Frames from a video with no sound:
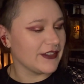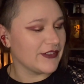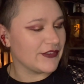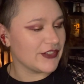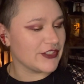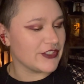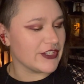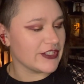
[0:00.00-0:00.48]

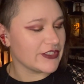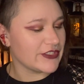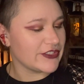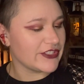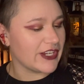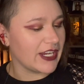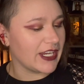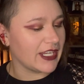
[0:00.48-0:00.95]
for
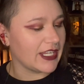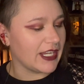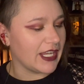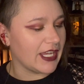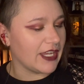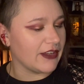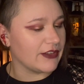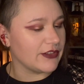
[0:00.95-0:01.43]
just trying it
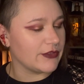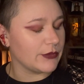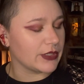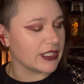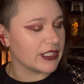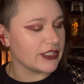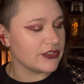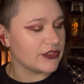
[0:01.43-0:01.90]
out, we're
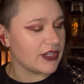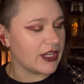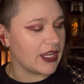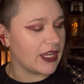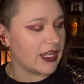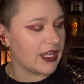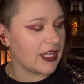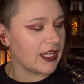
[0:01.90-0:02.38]
gonna
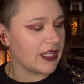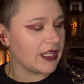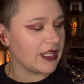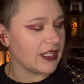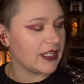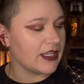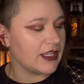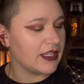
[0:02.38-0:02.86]
try,
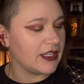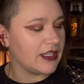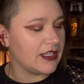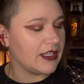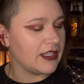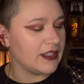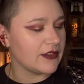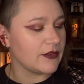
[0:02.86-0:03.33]

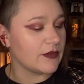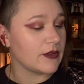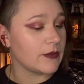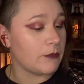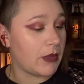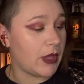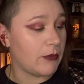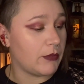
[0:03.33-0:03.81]
so it's
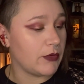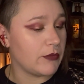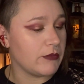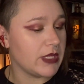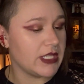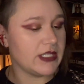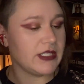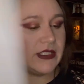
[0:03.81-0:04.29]
peppermint